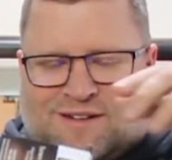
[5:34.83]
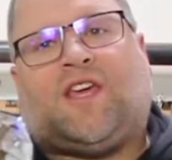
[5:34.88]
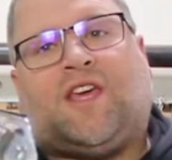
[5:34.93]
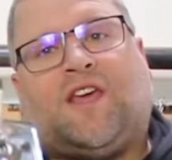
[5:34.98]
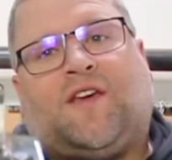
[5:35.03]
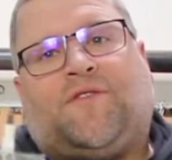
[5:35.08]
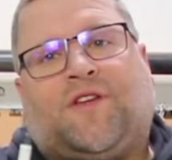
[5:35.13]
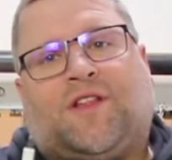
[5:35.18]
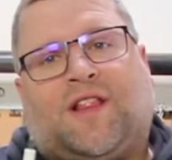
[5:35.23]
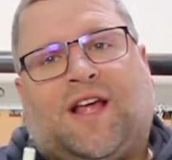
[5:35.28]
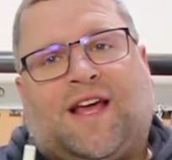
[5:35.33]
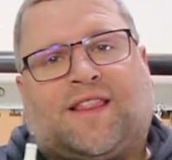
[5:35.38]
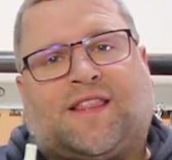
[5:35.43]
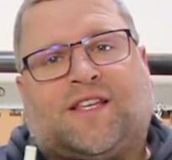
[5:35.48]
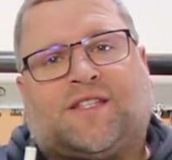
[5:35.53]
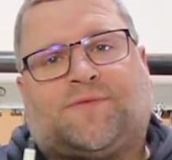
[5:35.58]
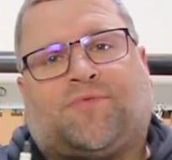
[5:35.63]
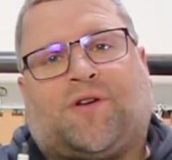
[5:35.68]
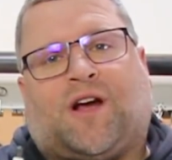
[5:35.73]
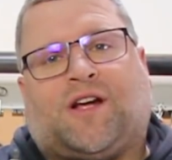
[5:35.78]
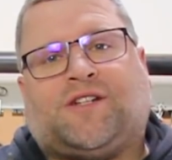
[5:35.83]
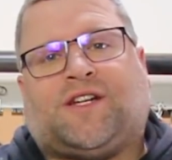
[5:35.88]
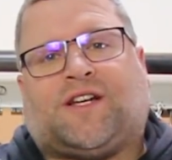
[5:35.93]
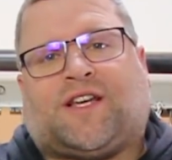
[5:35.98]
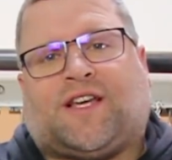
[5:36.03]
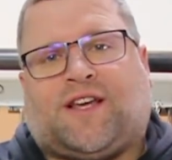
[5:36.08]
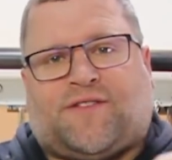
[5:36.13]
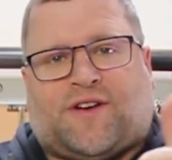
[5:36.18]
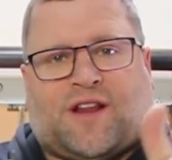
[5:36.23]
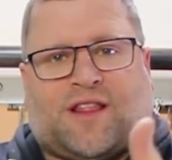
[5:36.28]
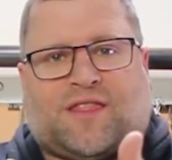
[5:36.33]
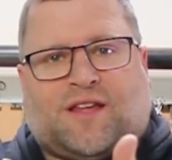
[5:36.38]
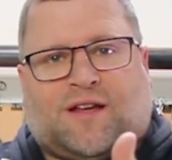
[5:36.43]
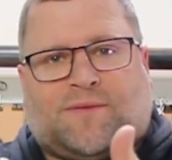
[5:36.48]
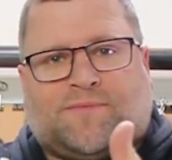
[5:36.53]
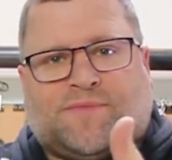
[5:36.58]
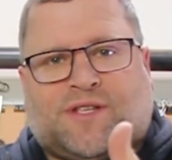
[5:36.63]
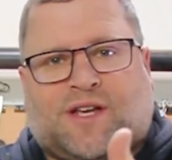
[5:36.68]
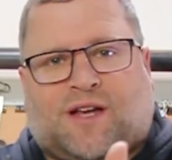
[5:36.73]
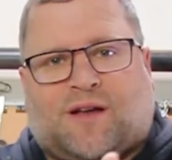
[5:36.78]
If you like this project, give it a
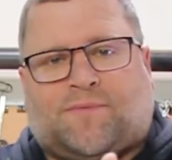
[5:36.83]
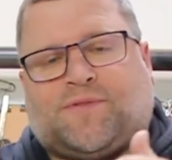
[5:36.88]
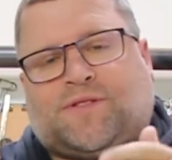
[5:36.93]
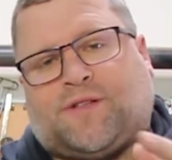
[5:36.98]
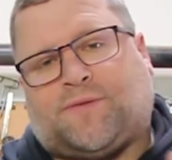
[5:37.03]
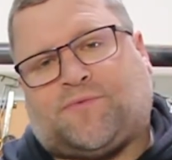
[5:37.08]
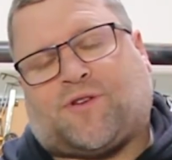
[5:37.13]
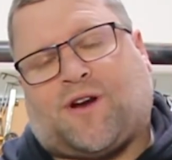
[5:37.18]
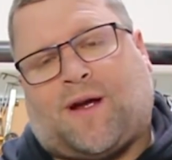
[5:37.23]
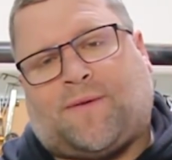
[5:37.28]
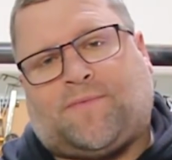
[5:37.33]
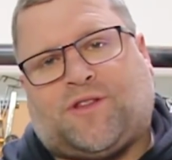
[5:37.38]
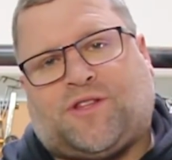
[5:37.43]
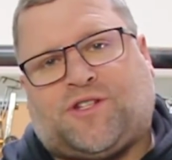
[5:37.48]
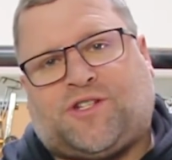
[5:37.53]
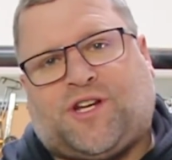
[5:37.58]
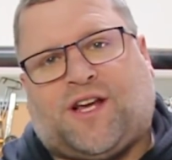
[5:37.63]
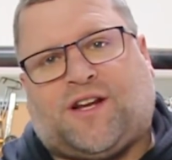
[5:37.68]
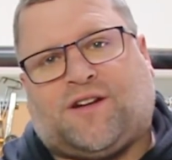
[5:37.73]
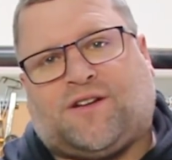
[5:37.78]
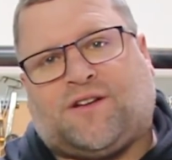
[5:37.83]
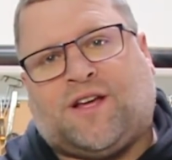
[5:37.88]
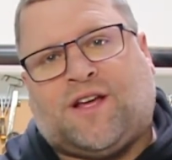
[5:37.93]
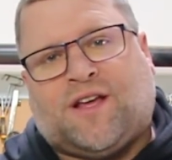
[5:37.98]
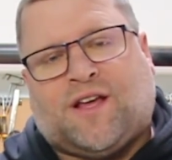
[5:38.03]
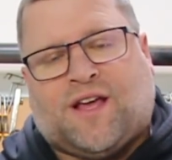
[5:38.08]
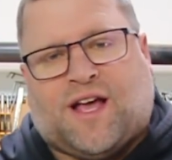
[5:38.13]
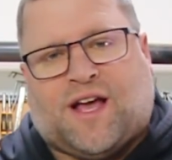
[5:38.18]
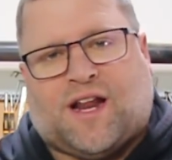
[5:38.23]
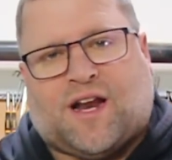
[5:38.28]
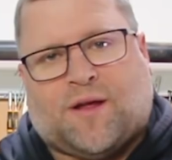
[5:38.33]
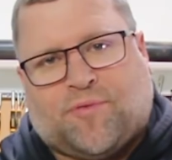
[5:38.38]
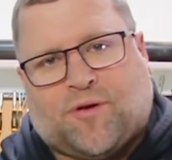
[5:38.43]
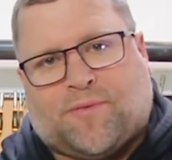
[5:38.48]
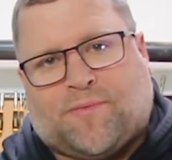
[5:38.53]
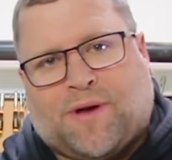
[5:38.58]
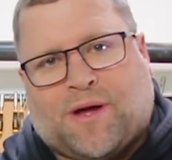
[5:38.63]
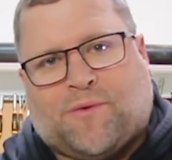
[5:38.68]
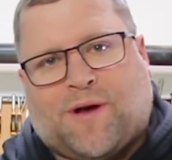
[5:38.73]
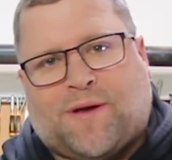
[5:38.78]
thumbs up, subscribe to the channel, and I
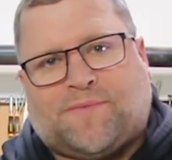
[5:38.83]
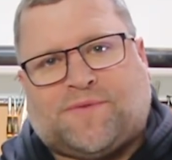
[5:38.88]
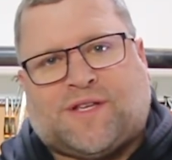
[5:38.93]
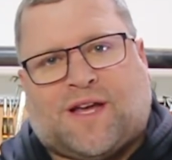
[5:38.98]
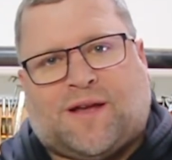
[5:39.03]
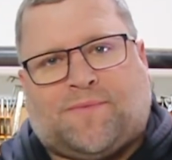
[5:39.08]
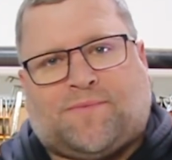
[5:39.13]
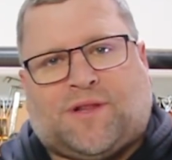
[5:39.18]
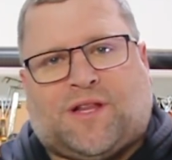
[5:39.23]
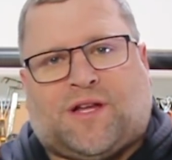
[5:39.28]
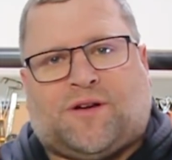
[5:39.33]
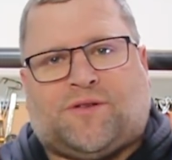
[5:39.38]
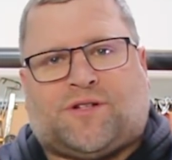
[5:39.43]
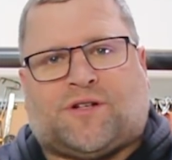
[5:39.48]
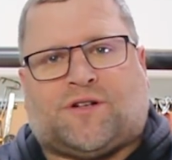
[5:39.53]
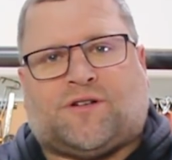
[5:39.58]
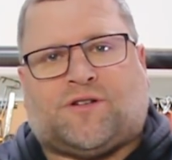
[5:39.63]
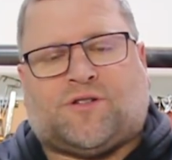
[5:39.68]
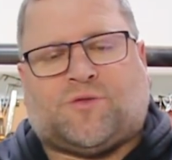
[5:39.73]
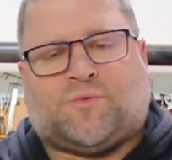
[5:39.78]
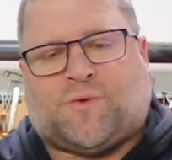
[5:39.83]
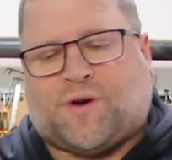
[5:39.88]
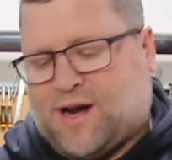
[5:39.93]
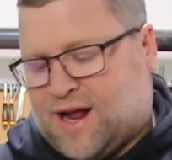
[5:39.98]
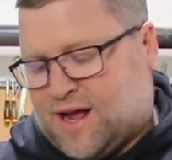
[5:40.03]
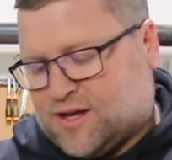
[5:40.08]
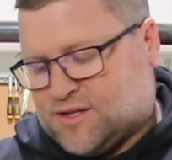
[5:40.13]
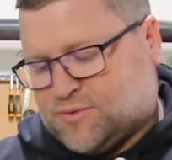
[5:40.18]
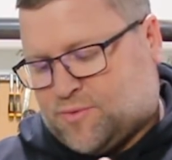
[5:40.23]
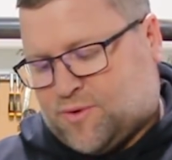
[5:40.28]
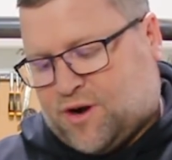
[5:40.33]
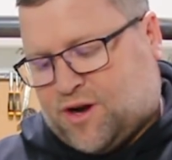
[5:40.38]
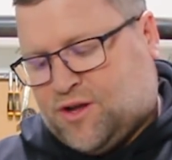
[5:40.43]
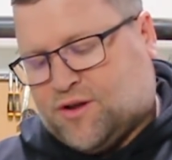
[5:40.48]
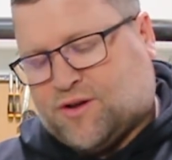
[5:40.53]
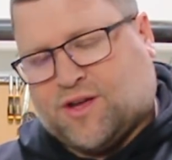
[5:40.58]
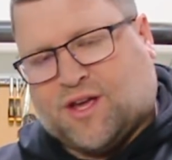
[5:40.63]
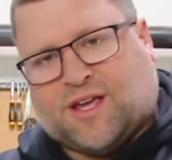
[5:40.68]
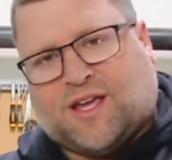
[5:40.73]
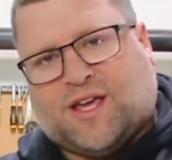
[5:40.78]
put my website below, Turner's Warehouse, where
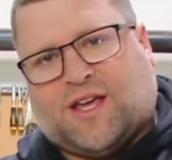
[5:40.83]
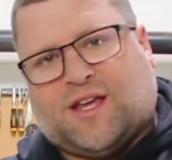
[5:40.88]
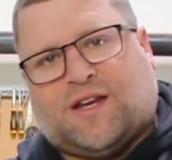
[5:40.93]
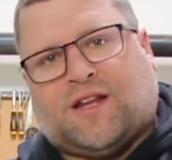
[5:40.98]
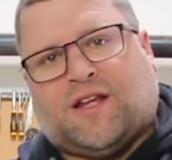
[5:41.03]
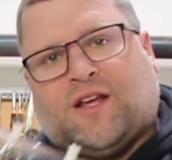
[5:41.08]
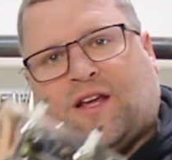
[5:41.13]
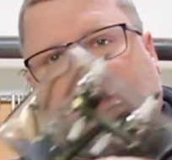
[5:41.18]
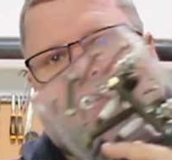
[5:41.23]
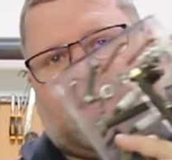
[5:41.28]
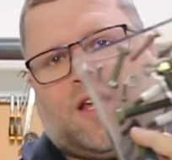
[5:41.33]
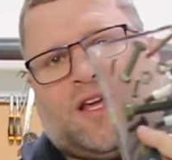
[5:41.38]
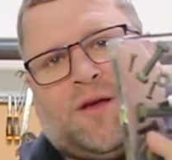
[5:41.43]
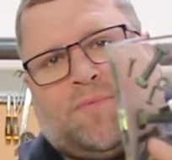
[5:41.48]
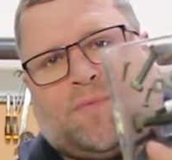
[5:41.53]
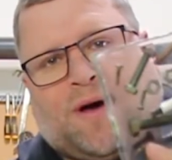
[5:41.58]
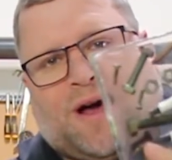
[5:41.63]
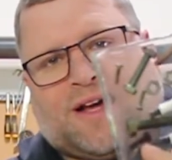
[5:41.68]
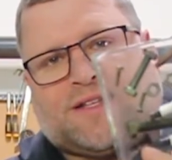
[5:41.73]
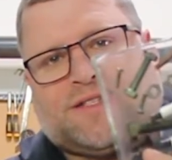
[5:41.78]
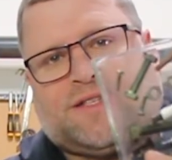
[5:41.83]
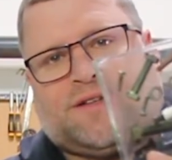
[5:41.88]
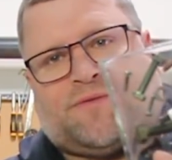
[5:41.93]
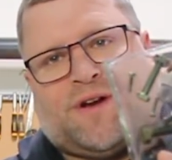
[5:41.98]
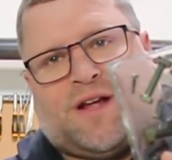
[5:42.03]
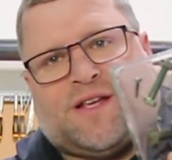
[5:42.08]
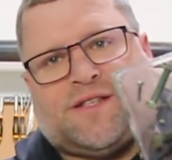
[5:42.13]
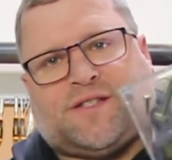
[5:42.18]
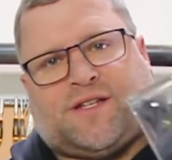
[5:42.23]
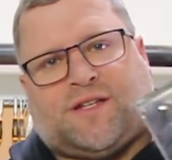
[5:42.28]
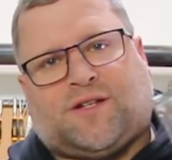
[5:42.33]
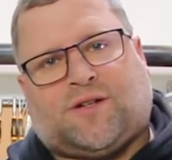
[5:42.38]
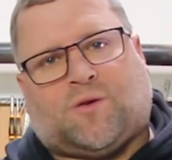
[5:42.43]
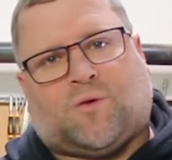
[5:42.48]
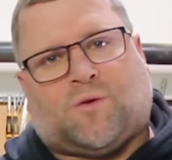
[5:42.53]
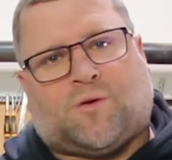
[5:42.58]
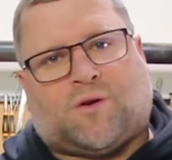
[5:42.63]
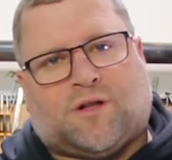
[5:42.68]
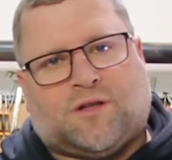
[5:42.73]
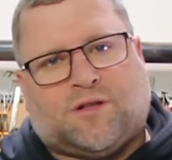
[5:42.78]
you can get epoxy resin
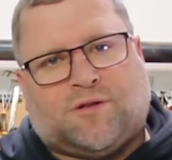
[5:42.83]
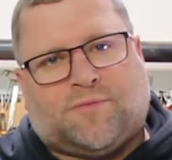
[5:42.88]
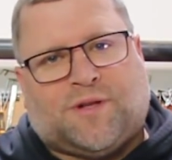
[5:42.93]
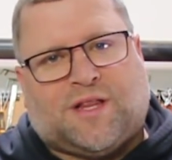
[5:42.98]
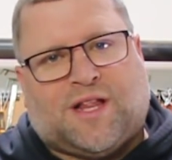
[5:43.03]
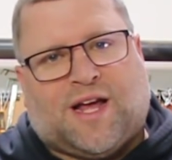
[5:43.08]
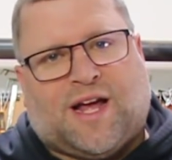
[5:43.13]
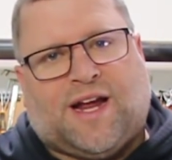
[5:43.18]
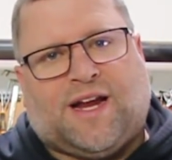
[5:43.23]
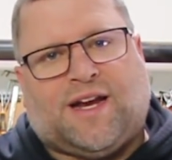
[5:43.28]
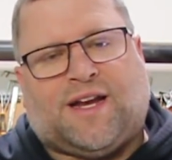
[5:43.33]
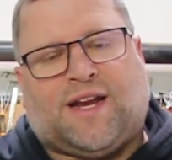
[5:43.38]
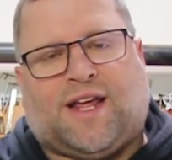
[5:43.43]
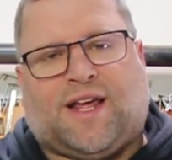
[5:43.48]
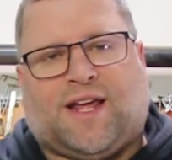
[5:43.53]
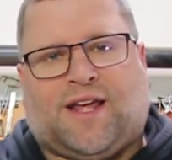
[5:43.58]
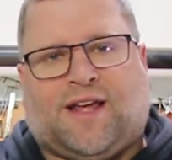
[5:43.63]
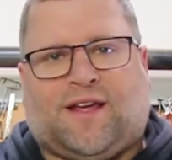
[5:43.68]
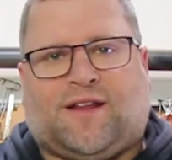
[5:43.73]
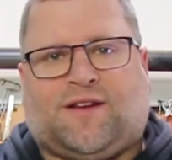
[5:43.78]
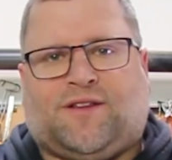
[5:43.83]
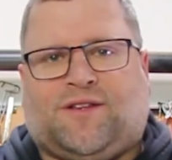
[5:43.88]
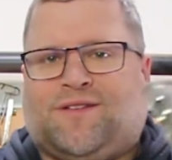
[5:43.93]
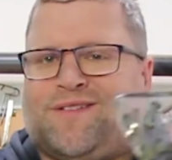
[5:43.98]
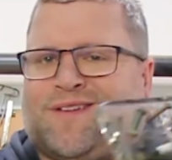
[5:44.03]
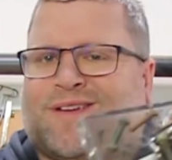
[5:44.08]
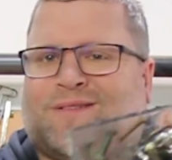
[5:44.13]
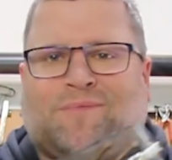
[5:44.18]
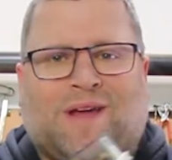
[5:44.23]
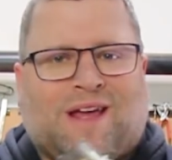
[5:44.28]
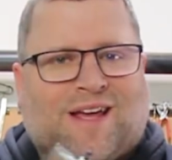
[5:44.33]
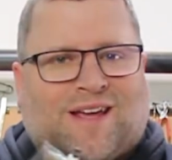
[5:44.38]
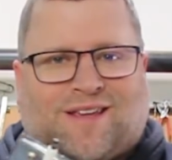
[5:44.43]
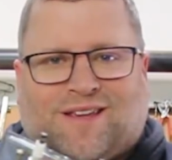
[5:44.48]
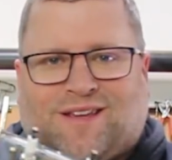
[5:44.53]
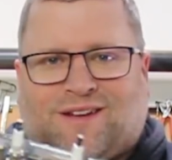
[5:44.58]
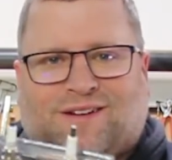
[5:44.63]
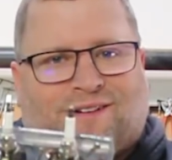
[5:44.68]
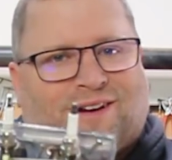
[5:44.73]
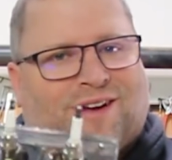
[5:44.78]
or Alumilite, and you can
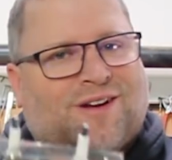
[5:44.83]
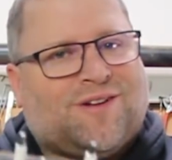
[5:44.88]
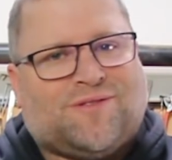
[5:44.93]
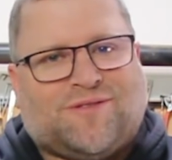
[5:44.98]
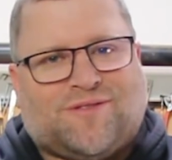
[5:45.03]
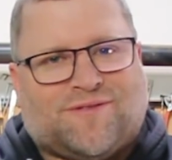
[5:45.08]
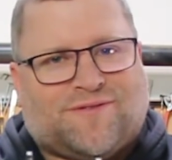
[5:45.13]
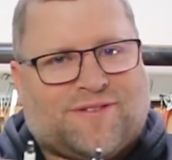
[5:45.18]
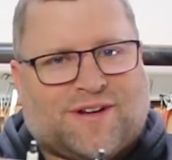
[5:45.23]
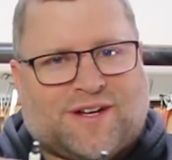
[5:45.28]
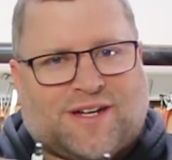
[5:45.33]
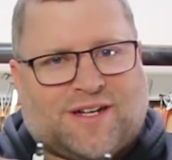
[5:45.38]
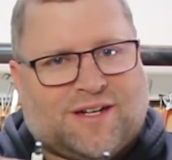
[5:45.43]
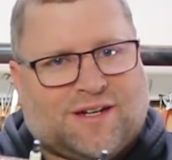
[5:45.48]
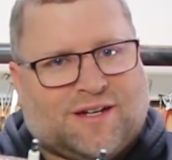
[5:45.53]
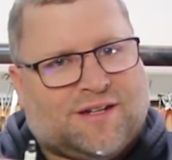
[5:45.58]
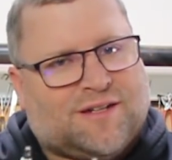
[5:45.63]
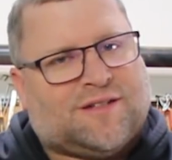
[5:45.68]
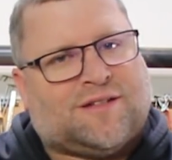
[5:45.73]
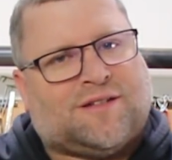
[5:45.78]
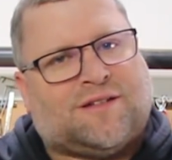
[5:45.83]
make your own fun.